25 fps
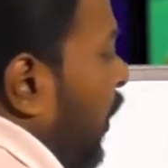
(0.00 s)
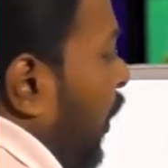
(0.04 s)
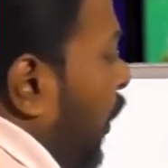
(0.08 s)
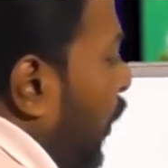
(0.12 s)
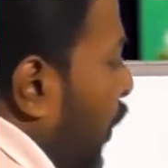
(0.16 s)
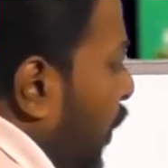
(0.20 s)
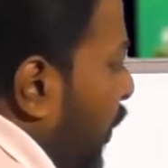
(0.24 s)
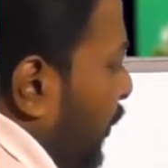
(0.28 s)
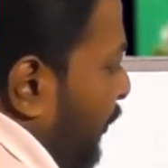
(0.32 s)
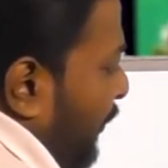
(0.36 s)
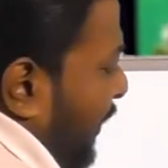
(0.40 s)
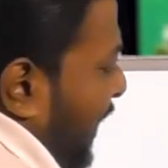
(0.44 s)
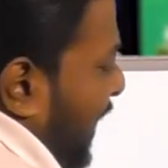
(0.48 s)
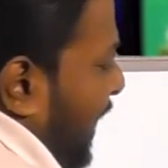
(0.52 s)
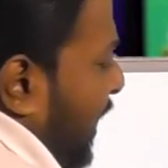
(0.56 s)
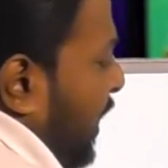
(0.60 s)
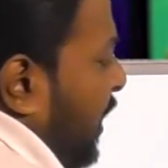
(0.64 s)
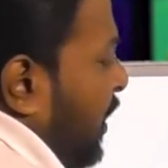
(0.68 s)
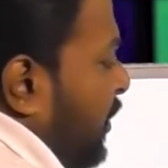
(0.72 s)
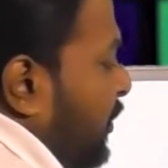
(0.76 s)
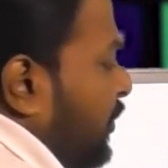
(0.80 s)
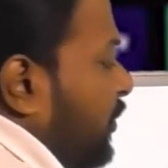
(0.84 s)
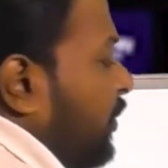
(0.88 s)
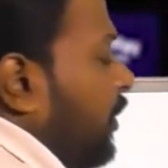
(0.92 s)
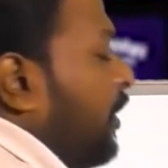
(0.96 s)
own
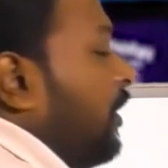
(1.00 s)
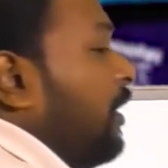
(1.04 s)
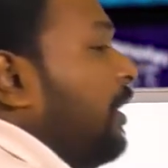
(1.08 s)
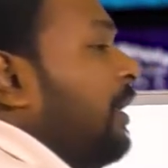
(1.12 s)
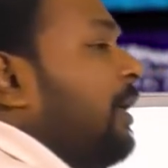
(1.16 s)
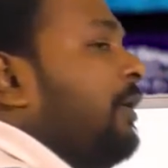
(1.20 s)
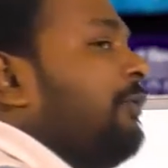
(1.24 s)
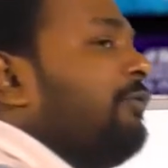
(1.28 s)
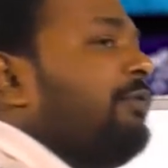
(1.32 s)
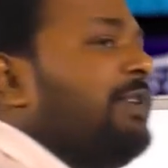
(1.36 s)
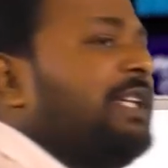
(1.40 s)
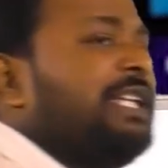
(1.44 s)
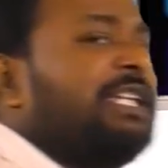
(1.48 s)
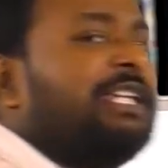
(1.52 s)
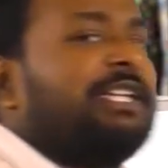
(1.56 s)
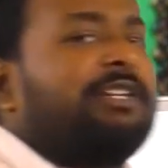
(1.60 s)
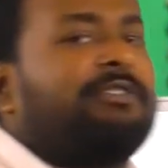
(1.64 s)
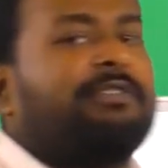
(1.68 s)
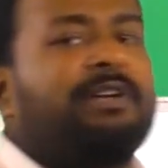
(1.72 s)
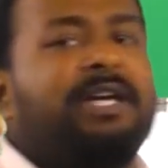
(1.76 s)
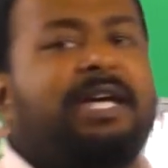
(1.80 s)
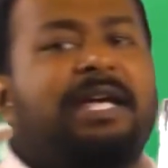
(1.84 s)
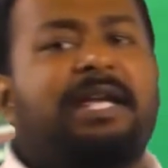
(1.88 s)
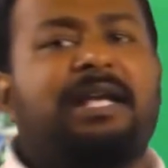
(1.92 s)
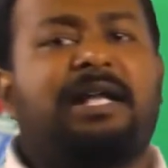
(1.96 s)
way. So we
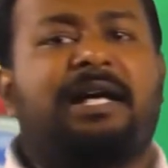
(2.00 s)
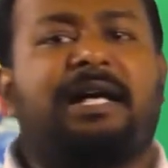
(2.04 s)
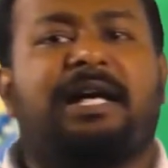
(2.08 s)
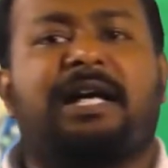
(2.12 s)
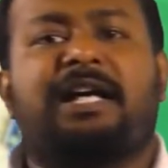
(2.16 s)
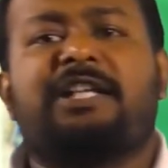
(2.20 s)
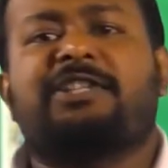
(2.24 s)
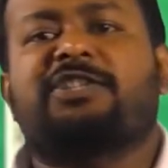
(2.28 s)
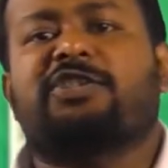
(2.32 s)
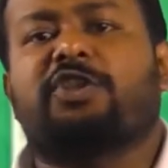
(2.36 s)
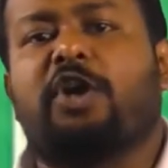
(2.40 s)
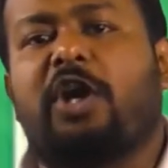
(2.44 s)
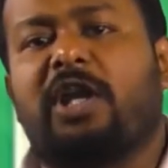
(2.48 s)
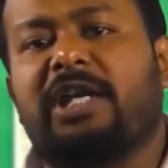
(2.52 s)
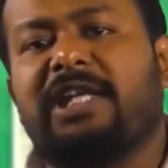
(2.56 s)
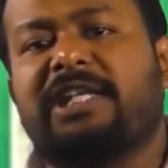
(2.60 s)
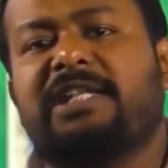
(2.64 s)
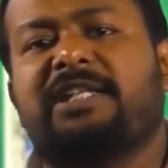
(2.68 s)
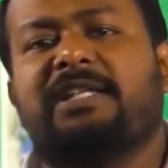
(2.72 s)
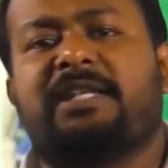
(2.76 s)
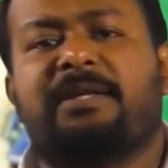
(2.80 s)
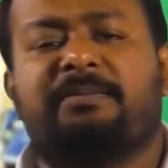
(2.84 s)
require a solid